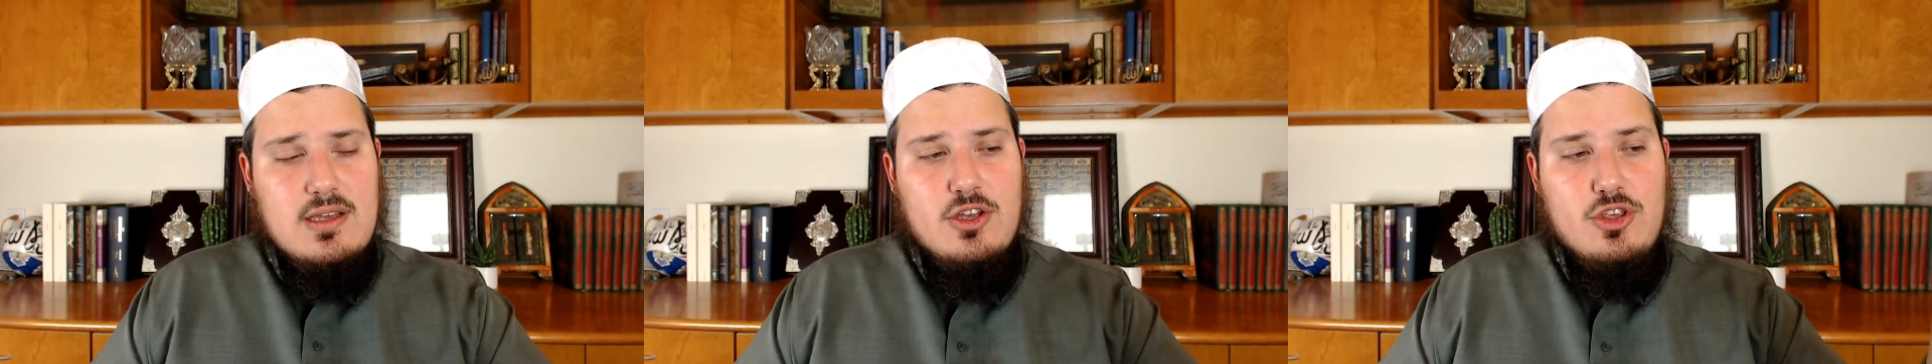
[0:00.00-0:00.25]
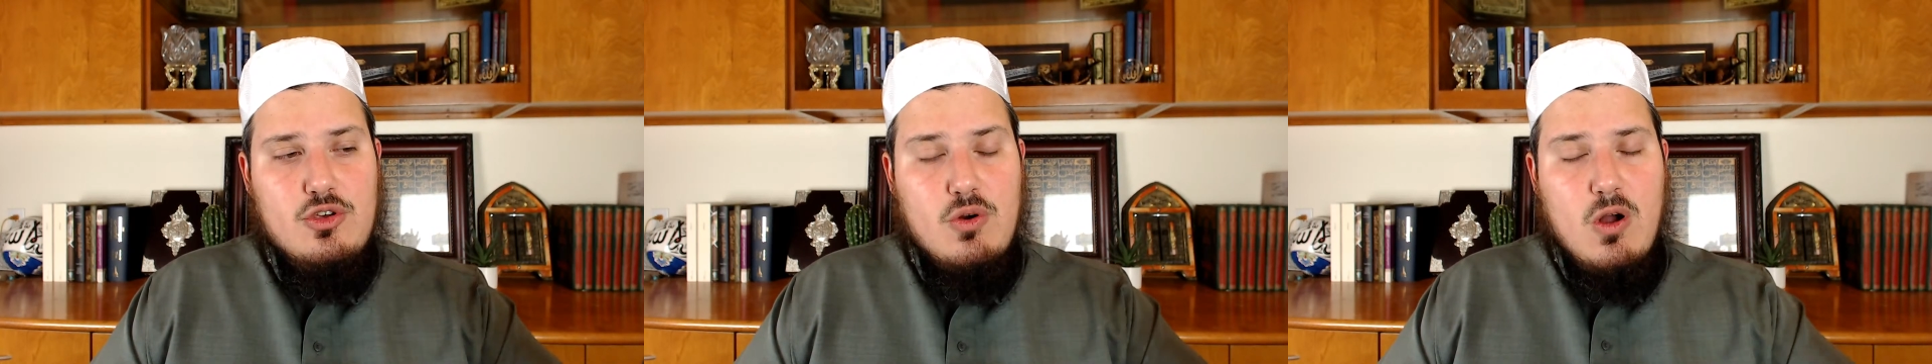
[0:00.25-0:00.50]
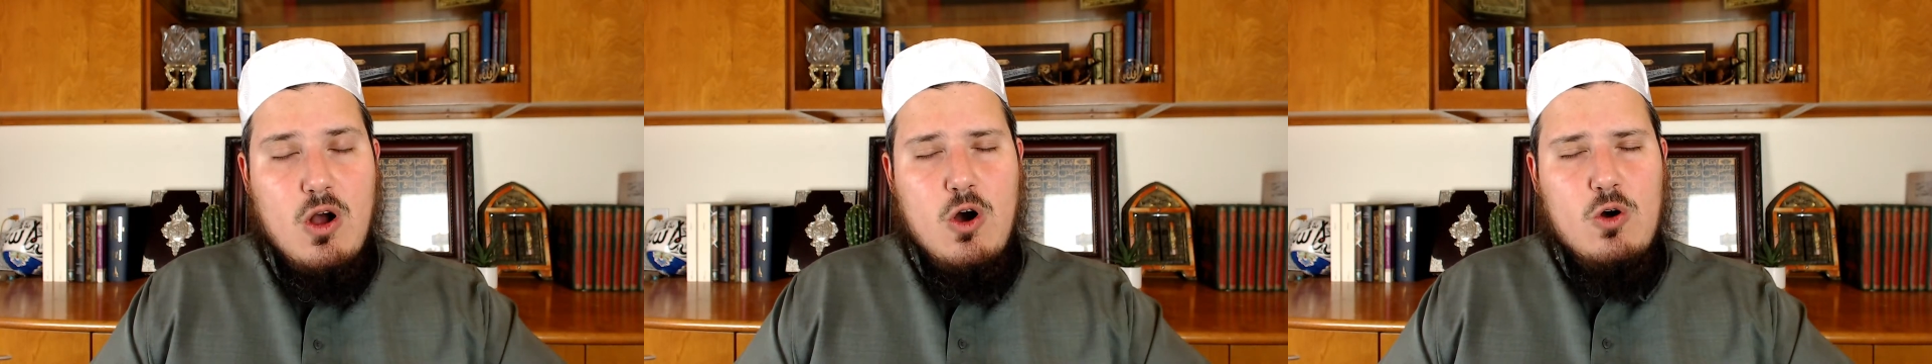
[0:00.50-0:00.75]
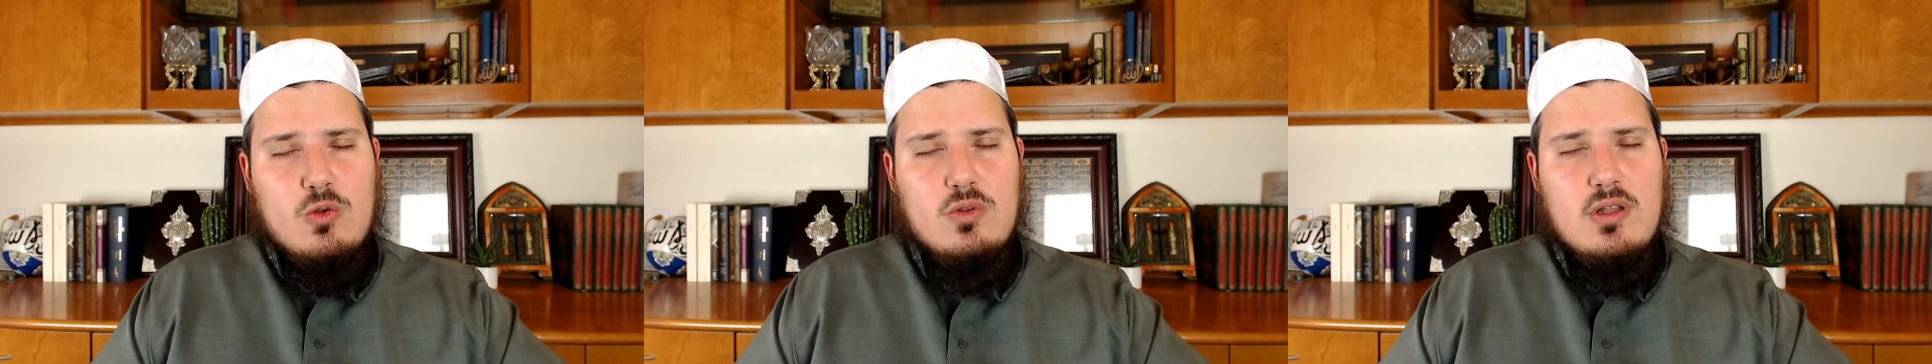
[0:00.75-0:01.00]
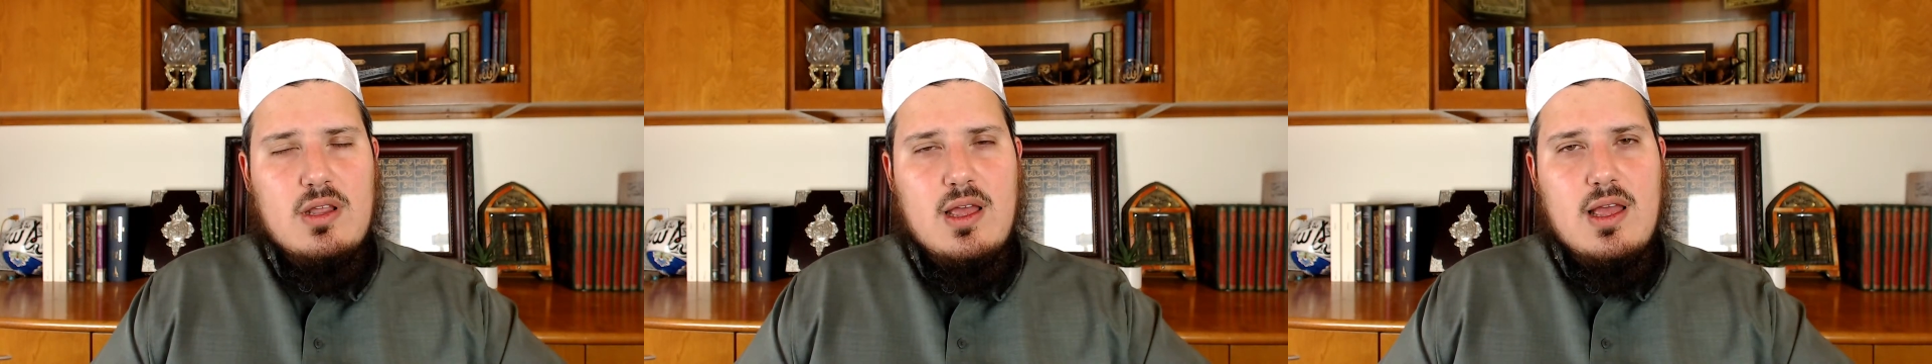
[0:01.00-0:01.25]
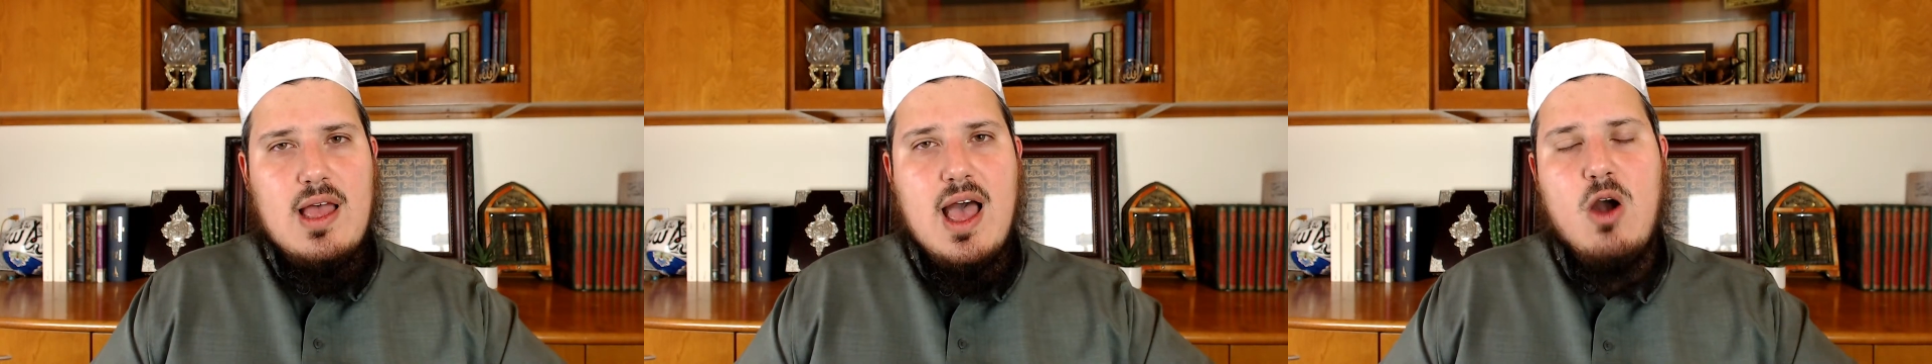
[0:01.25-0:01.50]
your own
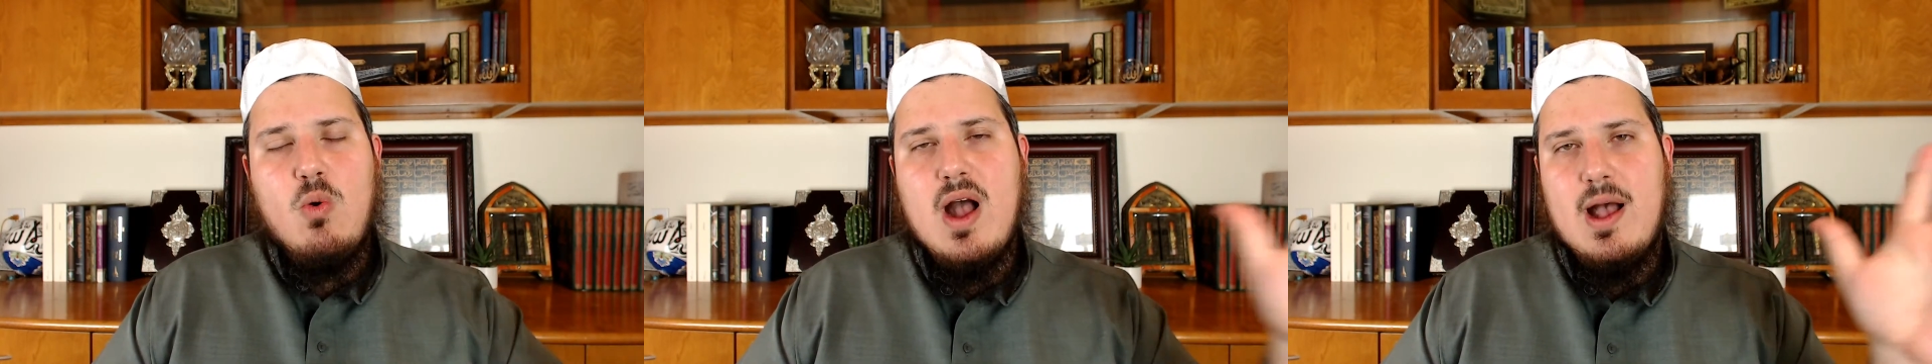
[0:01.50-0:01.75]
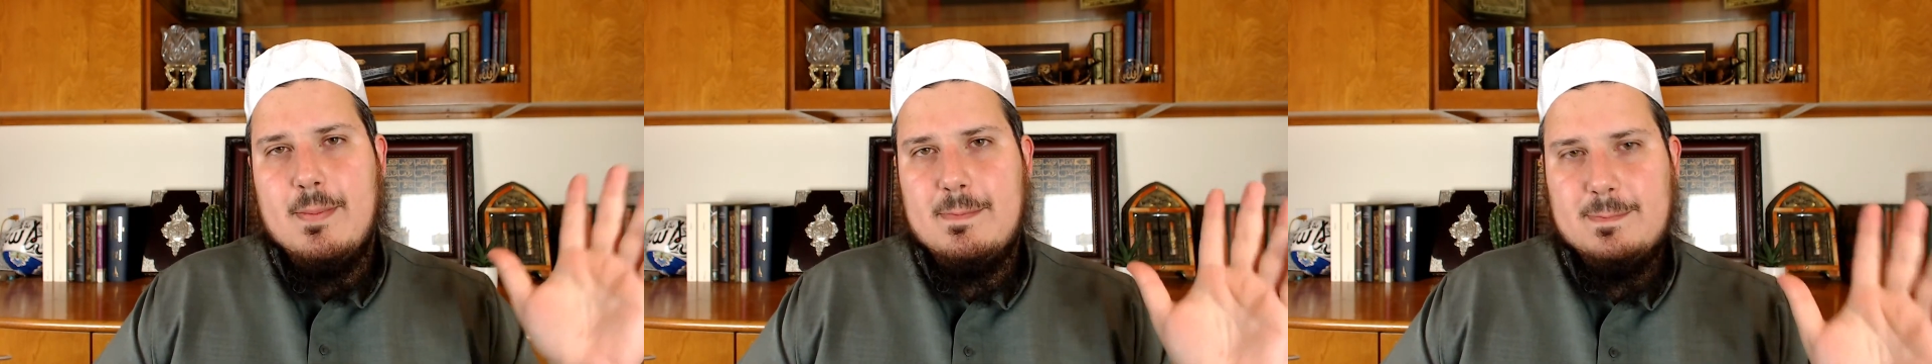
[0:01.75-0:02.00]
ahwa.